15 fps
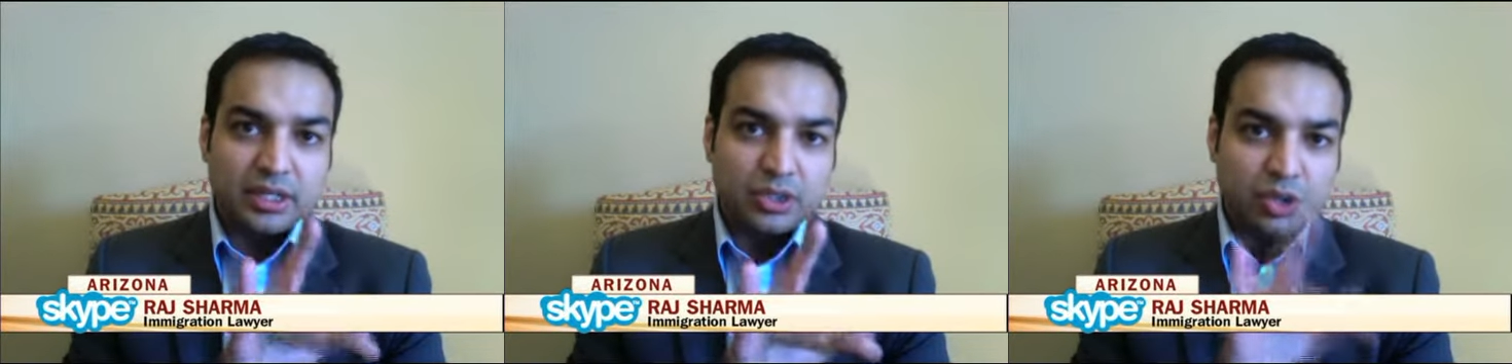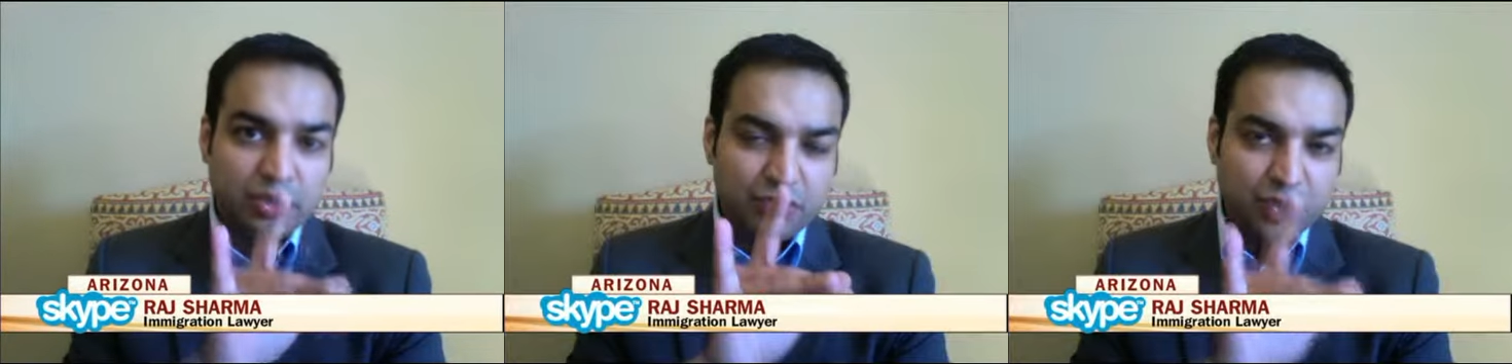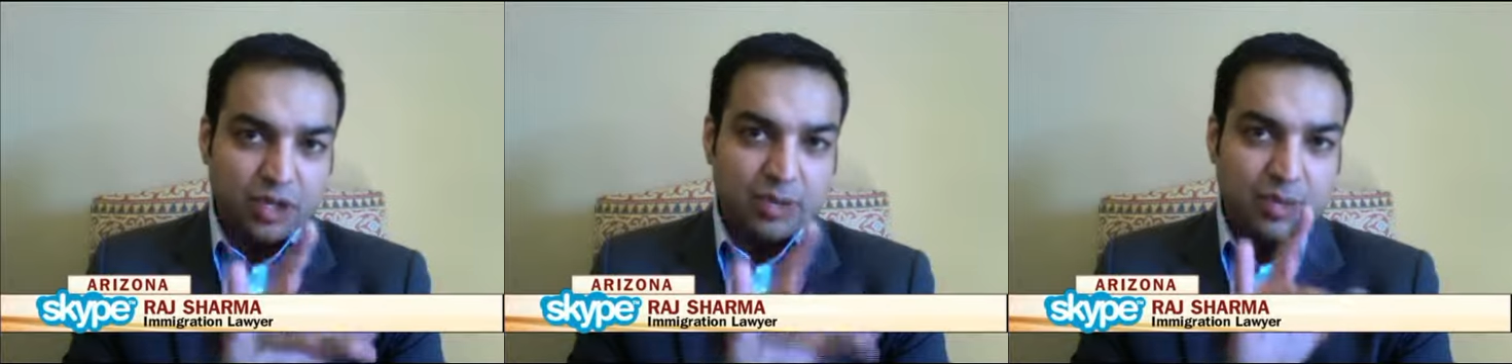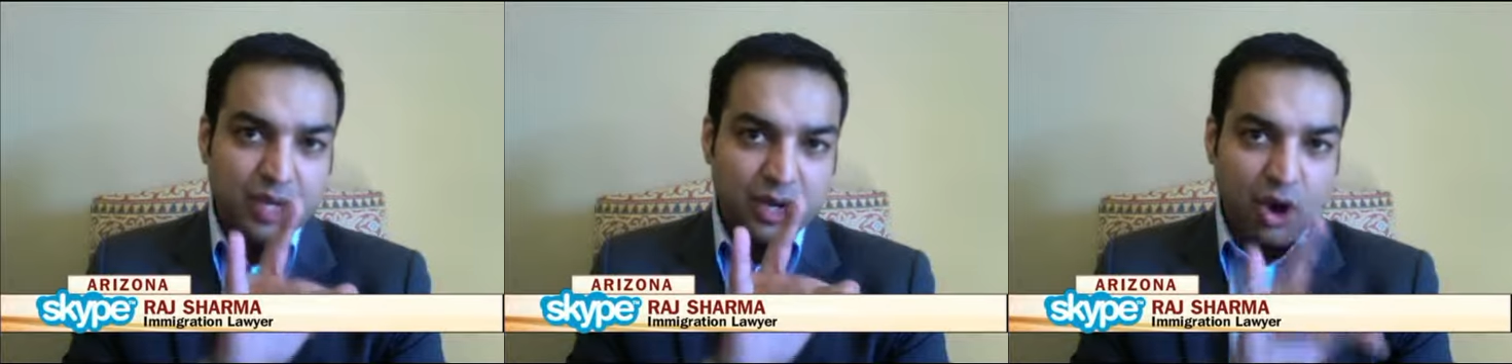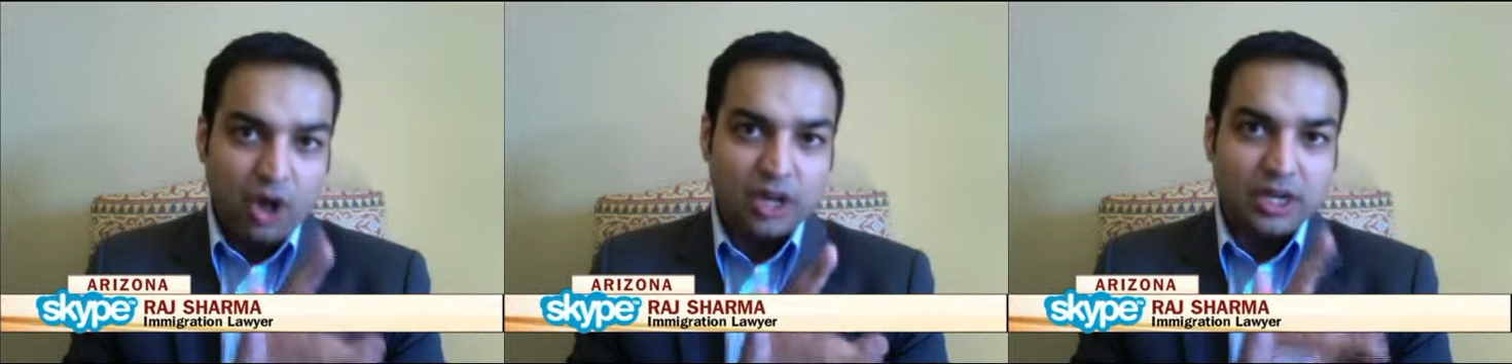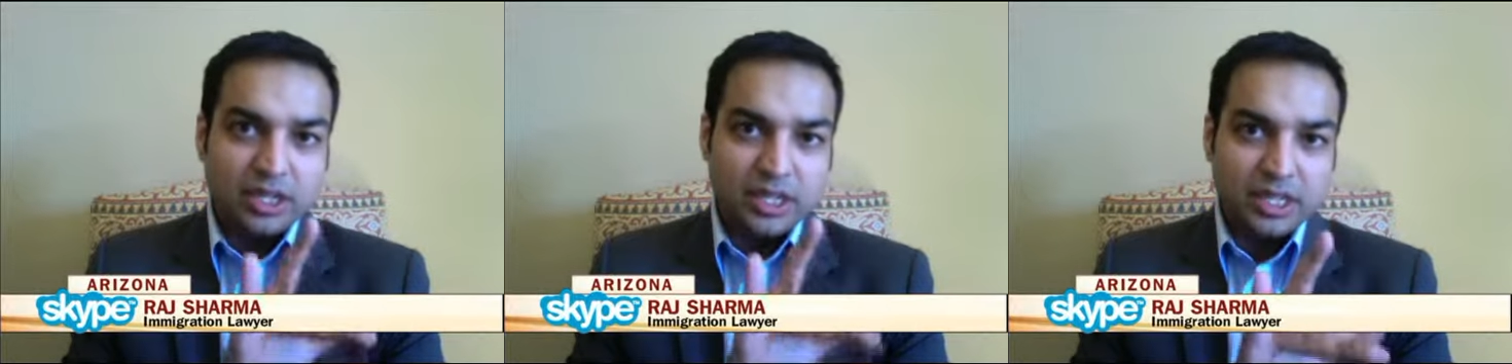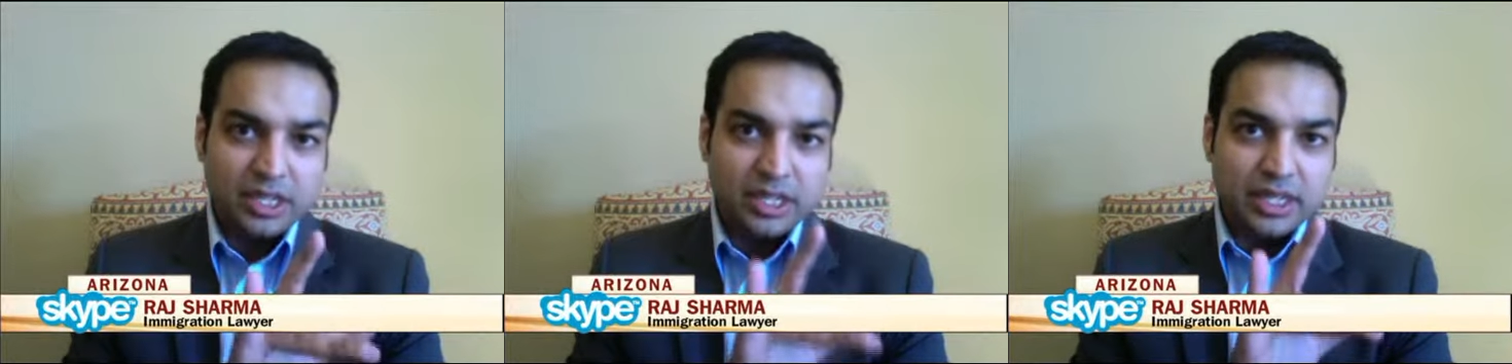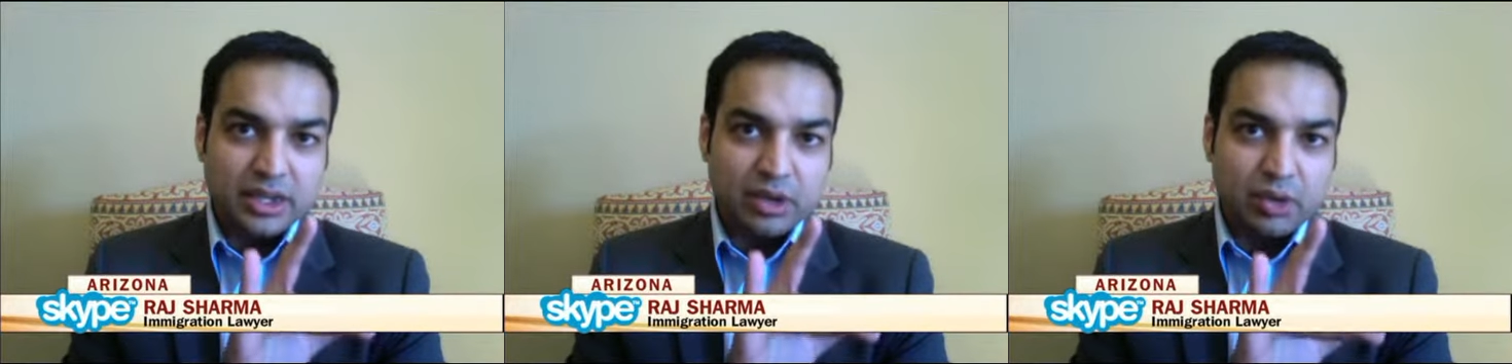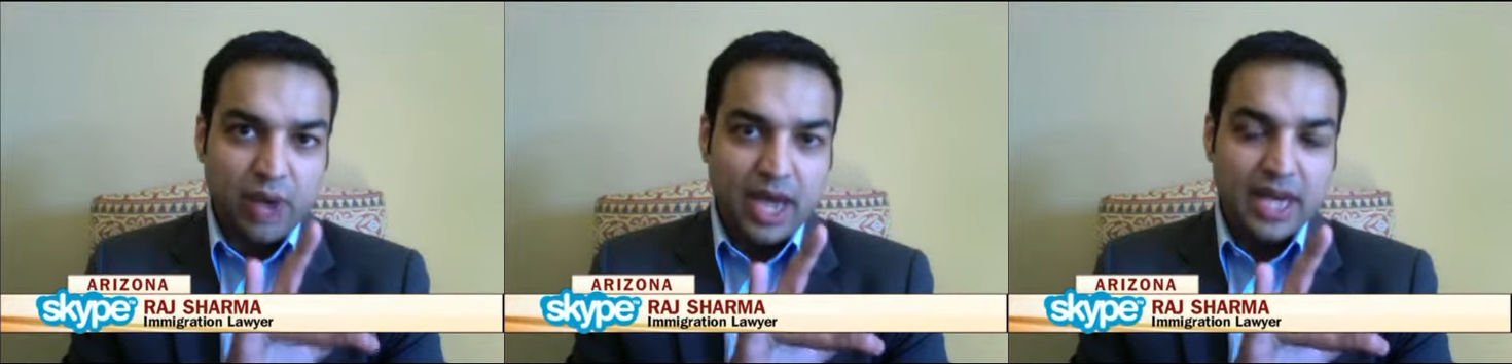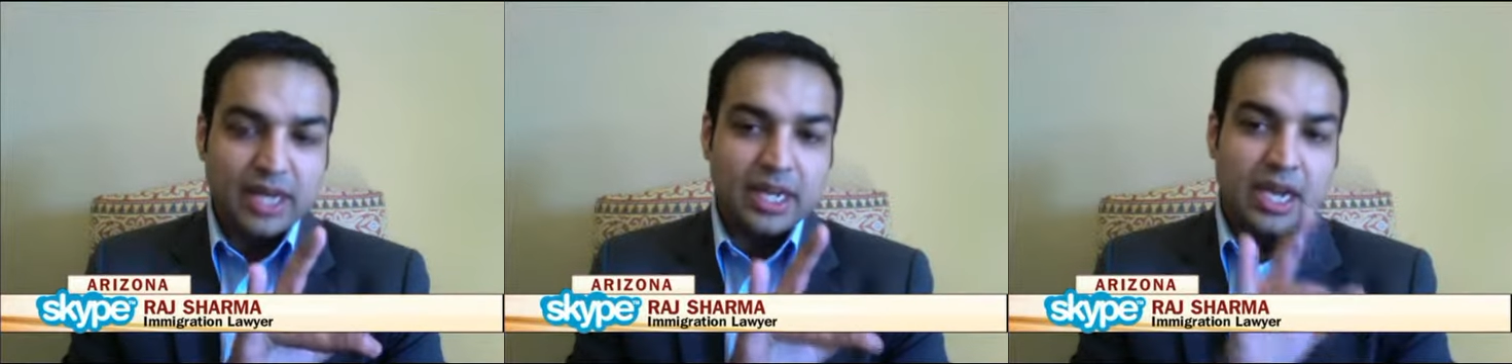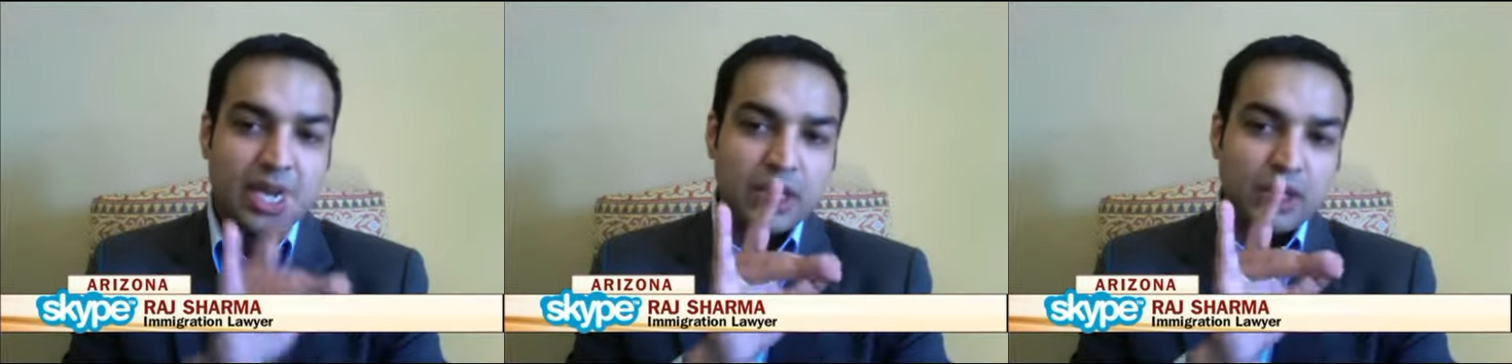So if you commit an honor killing in Iran,